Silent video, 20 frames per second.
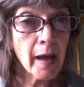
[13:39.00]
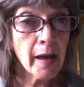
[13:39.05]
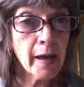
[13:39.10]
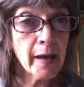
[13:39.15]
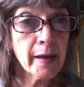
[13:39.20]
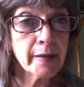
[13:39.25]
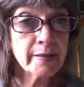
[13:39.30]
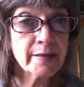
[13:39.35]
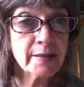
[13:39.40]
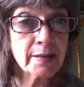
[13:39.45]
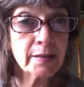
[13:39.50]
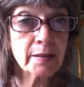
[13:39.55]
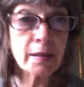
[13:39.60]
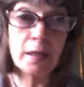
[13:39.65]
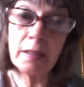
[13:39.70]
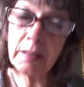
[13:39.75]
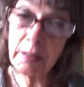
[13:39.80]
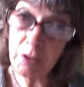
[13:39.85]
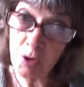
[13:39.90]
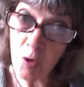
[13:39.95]

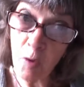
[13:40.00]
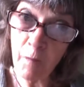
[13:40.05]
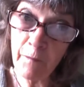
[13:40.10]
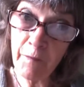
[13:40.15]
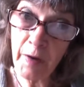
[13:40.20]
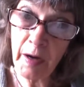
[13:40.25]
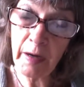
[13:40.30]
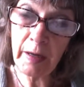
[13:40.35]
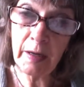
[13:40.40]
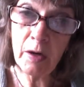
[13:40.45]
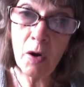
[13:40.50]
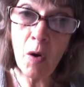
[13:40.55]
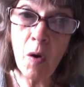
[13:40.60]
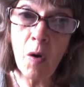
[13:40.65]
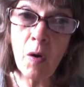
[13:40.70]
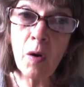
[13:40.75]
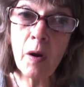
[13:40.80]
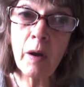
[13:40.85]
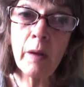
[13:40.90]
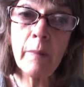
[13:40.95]
It's not very
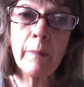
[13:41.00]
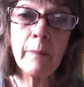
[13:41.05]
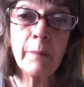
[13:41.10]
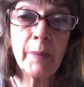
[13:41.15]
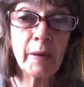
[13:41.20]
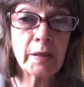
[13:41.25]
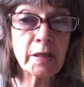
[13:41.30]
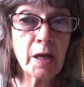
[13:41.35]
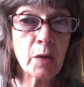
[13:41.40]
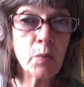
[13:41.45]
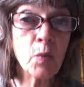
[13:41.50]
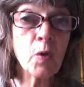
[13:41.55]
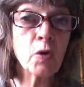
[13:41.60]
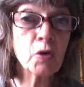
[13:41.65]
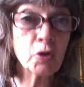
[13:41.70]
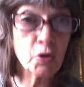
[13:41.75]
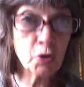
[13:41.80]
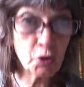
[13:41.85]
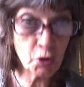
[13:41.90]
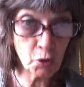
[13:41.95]
long, but I
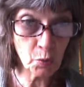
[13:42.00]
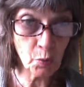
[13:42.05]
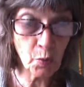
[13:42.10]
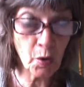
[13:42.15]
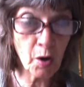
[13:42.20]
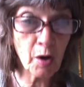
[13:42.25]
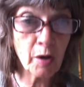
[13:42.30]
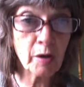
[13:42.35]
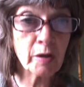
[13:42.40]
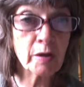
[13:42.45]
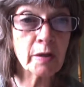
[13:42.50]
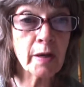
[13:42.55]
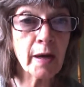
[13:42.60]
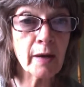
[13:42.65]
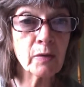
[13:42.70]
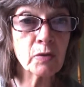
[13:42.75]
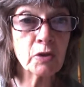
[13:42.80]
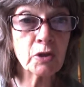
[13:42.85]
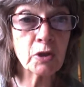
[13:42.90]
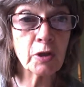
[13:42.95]
want you to work
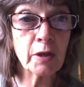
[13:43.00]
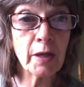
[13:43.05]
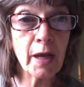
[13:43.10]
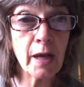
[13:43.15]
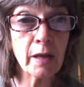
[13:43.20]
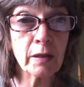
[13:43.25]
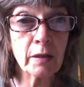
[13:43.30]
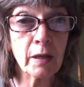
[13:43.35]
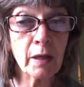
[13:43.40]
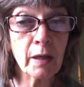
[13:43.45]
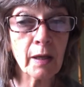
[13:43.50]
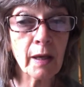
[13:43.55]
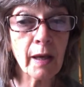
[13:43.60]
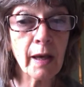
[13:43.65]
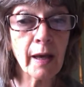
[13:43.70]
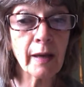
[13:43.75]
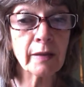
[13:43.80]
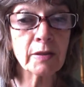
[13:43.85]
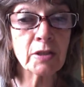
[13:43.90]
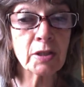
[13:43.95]
now together
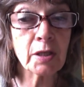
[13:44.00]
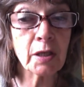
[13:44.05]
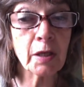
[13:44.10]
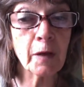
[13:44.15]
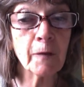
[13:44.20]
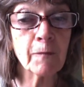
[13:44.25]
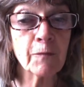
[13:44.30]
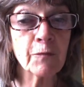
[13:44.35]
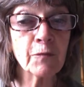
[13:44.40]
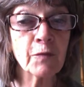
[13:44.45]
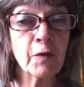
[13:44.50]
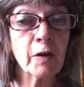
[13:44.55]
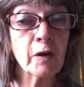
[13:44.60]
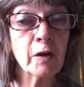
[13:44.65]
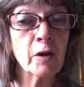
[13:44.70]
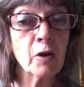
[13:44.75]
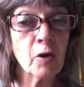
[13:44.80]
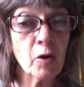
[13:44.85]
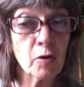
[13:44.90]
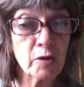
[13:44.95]
and give
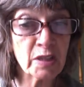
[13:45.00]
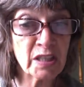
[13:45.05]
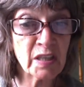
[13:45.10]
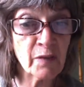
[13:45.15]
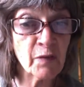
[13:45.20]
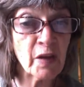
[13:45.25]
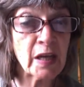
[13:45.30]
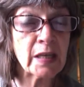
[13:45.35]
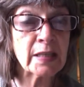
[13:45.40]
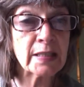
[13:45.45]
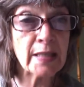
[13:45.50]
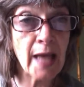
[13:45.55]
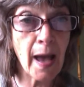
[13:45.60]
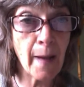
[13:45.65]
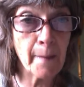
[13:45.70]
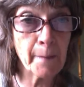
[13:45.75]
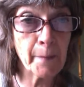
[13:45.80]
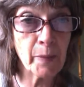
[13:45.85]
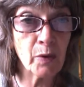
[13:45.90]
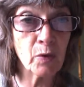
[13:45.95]
lots of
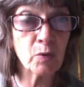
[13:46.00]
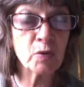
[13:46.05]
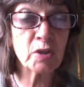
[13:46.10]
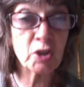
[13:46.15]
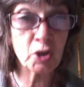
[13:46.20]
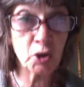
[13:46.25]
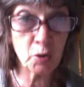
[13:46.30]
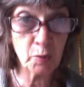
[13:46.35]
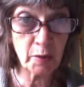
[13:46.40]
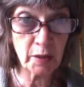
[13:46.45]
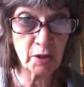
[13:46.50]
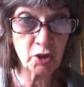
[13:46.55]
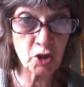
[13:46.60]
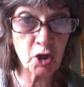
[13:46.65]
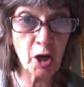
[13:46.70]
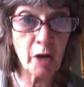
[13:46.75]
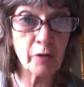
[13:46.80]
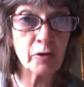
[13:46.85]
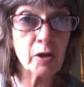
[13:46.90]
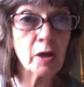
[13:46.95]
examples to each
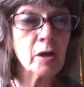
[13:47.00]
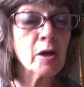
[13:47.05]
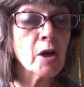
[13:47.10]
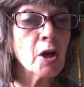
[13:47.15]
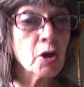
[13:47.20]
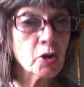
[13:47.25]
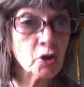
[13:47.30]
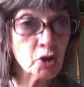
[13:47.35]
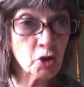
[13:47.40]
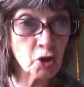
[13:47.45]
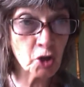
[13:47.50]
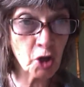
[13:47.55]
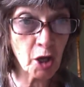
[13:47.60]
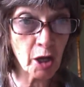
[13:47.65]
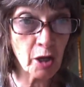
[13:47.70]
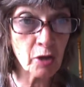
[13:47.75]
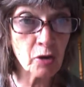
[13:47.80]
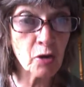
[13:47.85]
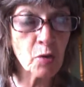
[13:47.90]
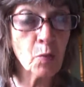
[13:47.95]
other.
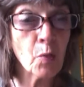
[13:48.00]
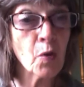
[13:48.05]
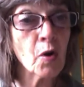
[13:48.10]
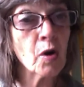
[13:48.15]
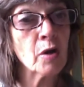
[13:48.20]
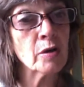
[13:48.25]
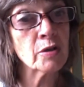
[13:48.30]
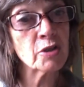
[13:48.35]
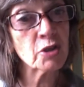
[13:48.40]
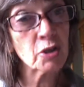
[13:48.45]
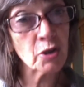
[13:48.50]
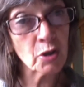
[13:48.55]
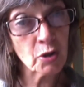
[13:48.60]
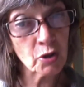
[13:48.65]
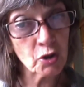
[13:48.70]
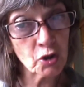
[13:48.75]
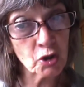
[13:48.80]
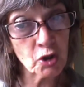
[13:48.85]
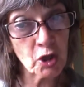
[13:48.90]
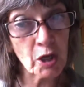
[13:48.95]
Share the words,
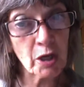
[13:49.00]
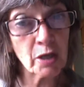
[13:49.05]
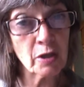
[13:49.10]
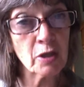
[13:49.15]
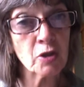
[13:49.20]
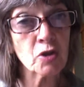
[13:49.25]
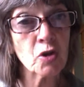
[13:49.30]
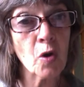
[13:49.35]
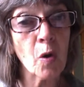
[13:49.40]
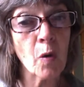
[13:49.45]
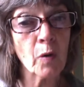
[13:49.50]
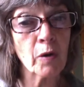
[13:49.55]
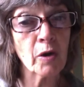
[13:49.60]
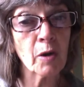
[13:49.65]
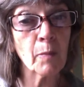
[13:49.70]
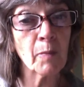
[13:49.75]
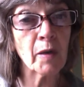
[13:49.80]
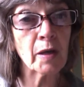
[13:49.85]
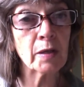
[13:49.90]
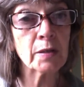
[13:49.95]
share the
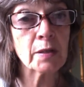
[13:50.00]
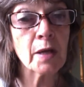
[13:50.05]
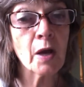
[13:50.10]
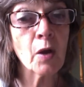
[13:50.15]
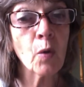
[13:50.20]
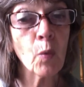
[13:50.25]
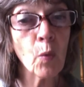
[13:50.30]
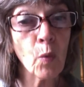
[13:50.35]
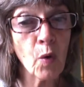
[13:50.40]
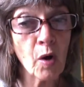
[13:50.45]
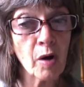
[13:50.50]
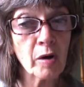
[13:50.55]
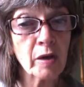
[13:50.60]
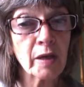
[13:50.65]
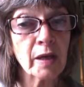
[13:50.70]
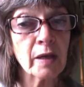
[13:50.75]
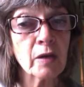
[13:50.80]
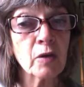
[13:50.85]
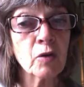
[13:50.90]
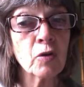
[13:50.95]
document, work
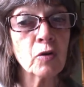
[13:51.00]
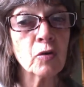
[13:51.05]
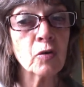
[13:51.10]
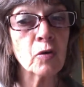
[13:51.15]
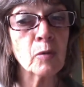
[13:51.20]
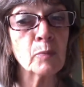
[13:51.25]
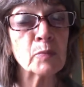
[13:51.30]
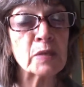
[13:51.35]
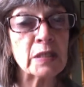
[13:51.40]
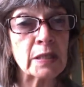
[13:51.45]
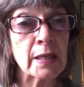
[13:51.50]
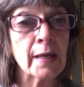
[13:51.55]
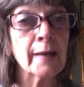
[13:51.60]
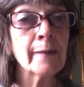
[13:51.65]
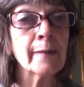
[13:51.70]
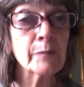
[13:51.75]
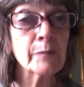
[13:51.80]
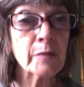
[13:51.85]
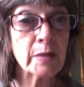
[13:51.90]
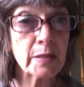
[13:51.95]
in groups.
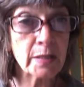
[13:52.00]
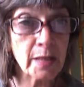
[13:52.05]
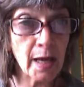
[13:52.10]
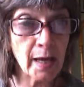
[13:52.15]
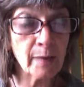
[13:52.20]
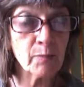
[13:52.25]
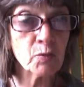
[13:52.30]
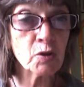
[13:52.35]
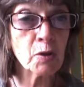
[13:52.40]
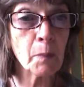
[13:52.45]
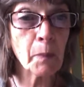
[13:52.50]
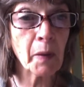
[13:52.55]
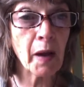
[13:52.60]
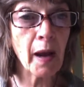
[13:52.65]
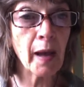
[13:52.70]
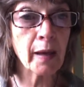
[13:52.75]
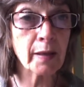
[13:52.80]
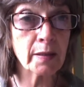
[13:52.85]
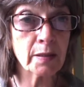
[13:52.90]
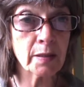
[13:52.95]
Time to
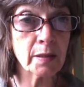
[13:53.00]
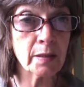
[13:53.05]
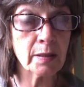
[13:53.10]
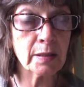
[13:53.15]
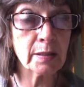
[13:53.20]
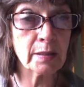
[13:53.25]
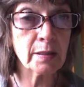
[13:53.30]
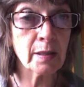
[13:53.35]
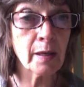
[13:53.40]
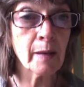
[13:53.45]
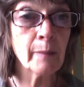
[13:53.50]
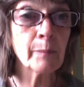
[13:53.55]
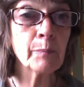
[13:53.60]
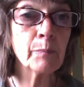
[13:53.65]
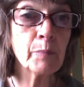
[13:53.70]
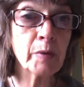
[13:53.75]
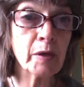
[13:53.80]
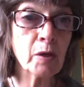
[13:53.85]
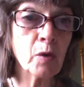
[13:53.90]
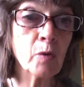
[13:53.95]
practice,
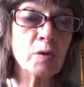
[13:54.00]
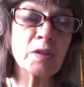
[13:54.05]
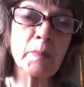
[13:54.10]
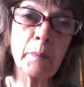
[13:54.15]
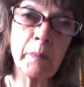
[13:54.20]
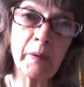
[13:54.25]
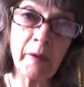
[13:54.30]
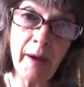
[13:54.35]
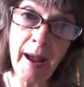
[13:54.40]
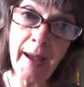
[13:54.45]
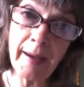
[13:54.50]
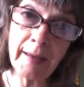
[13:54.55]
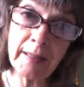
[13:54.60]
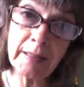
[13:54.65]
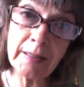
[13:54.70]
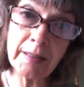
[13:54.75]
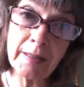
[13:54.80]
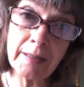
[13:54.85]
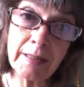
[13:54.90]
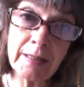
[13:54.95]
because
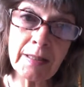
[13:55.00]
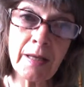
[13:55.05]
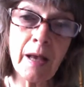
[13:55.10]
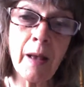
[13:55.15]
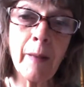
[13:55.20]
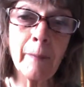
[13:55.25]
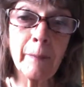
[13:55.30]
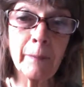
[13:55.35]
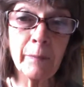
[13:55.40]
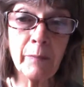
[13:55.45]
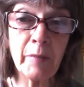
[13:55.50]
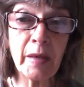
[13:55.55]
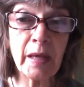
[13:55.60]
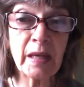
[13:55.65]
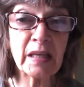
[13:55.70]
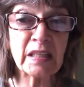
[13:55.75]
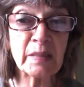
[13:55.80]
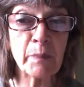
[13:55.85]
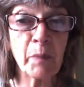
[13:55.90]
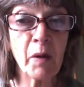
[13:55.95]
practice
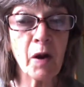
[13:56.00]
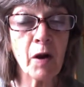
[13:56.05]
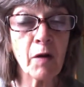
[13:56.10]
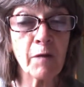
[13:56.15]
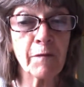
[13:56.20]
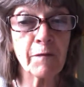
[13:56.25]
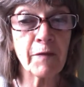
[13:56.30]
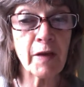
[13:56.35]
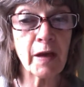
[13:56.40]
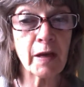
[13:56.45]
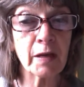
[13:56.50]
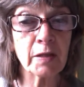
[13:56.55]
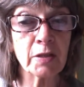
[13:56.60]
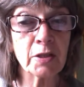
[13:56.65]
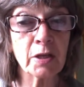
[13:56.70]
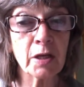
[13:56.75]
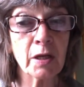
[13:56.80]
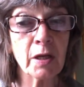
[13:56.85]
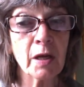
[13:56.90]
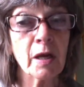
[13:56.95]
makes
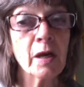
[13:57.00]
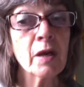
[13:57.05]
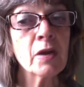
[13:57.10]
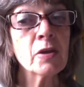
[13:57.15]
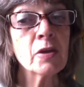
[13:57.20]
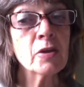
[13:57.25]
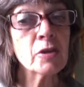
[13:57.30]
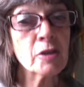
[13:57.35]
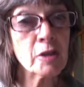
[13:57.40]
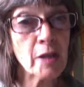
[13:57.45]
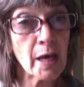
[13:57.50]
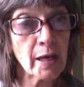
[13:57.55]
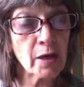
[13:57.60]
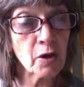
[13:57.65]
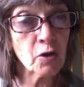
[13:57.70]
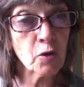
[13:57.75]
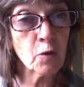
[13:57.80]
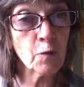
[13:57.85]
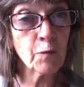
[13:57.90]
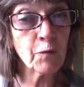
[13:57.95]
perfect.
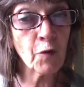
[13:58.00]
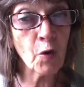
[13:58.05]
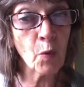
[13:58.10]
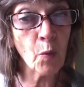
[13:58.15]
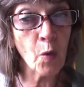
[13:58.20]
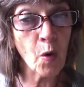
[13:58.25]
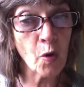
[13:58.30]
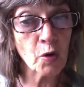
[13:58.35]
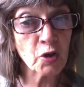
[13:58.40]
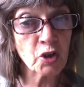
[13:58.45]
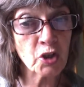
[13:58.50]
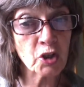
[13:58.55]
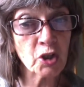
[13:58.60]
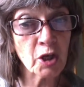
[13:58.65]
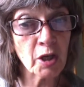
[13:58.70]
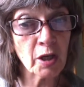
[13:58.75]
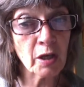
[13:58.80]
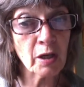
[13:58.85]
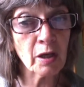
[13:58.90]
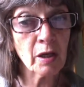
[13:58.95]
Thank you for
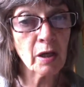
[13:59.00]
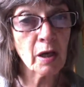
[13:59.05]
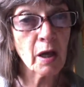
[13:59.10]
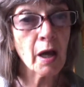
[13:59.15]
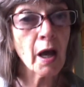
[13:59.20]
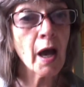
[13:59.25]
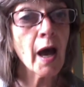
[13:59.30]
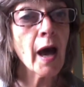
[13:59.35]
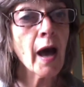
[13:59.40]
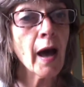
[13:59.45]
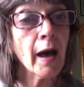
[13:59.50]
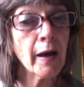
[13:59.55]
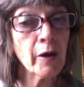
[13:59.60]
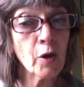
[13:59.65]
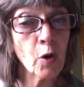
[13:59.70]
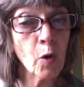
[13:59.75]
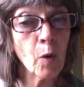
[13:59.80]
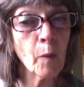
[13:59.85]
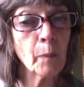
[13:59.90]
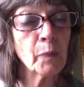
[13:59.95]
watching. I
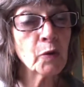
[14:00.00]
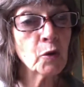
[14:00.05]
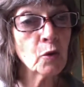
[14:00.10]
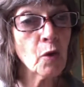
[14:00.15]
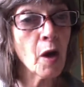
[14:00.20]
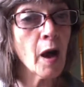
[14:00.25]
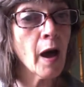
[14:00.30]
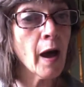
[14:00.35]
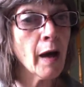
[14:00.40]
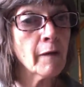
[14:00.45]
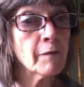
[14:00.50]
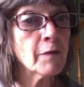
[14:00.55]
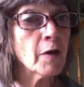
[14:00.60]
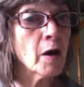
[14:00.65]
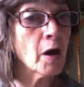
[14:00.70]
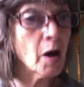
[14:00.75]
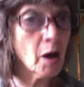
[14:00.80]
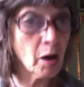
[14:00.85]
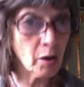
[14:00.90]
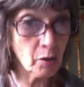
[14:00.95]
hope you have
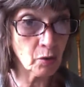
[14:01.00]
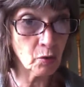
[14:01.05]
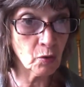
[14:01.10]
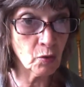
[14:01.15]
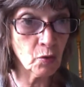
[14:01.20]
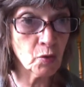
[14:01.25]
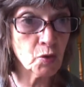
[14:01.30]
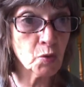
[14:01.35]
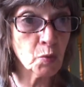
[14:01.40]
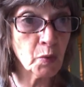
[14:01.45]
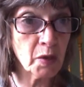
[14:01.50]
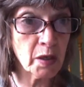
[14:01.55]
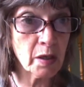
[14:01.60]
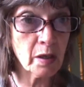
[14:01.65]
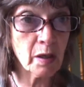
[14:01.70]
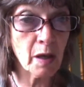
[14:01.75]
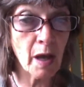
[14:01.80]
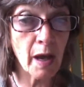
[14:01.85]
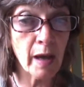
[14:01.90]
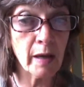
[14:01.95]
a good
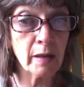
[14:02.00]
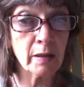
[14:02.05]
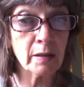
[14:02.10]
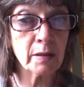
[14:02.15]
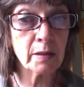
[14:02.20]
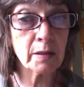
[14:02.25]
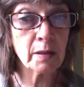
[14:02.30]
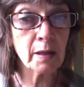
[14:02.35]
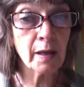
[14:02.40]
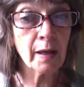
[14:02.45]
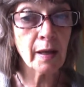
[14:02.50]
weekend,